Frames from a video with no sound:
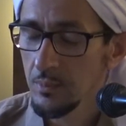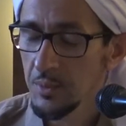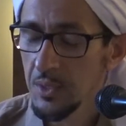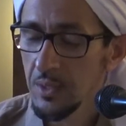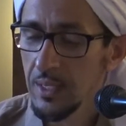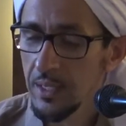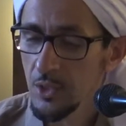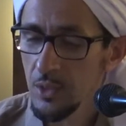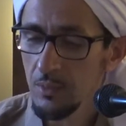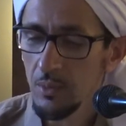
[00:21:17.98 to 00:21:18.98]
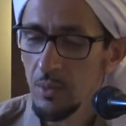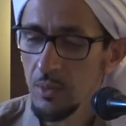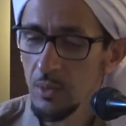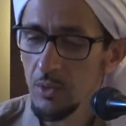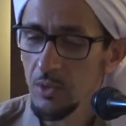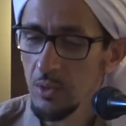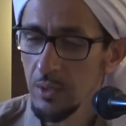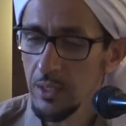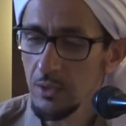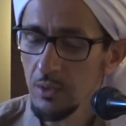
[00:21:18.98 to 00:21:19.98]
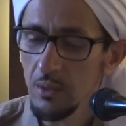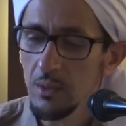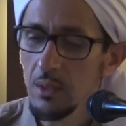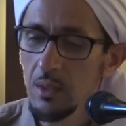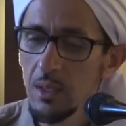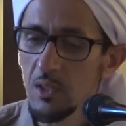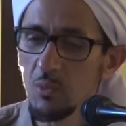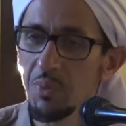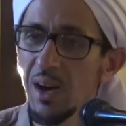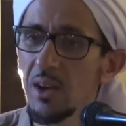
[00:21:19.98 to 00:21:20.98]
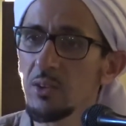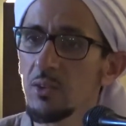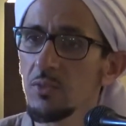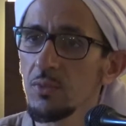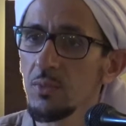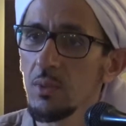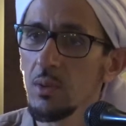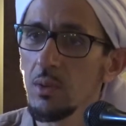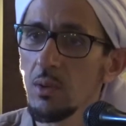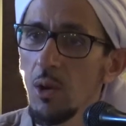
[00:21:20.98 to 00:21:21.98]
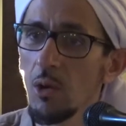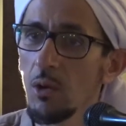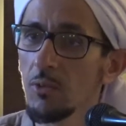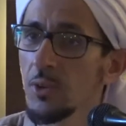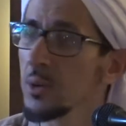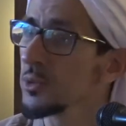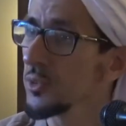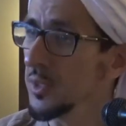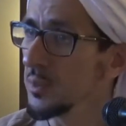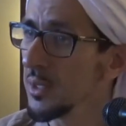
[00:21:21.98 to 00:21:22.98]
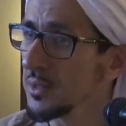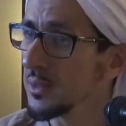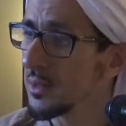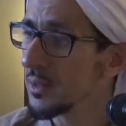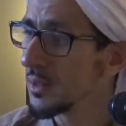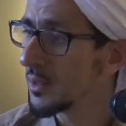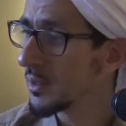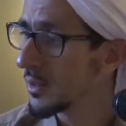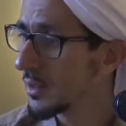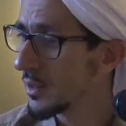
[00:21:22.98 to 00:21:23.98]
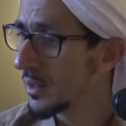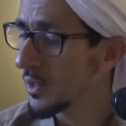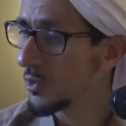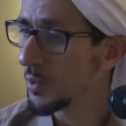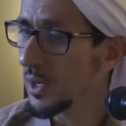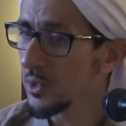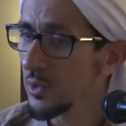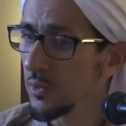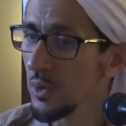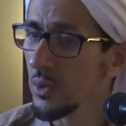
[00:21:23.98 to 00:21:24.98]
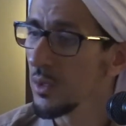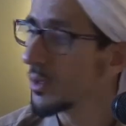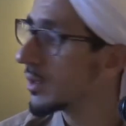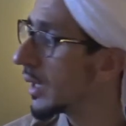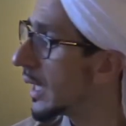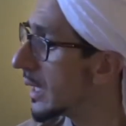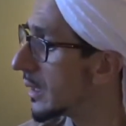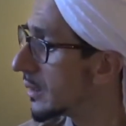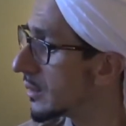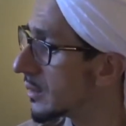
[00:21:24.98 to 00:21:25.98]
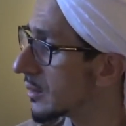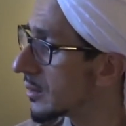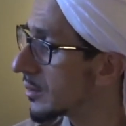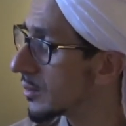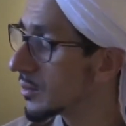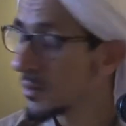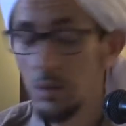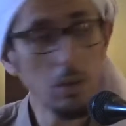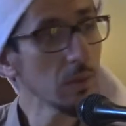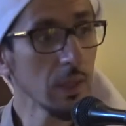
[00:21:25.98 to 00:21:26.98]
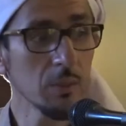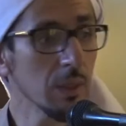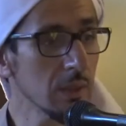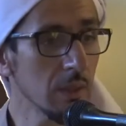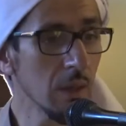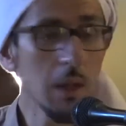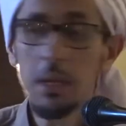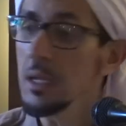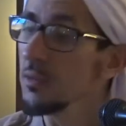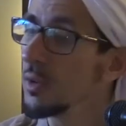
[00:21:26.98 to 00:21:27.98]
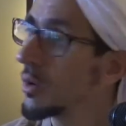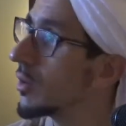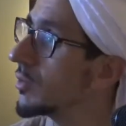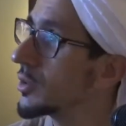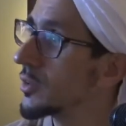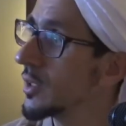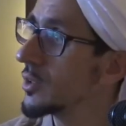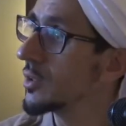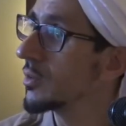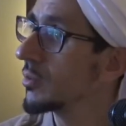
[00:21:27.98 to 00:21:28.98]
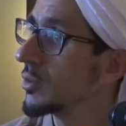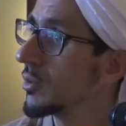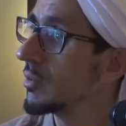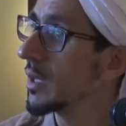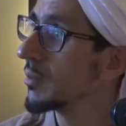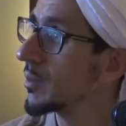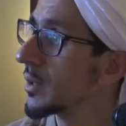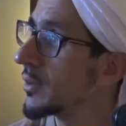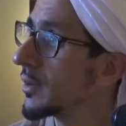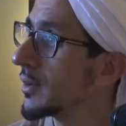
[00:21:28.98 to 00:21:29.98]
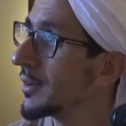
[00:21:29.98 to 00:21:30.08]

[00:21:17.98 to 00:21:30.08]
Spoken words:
Dedication or consecration is part of all forms of ibadah. It is part of all of ibadah. Even a conversation between me and my brother.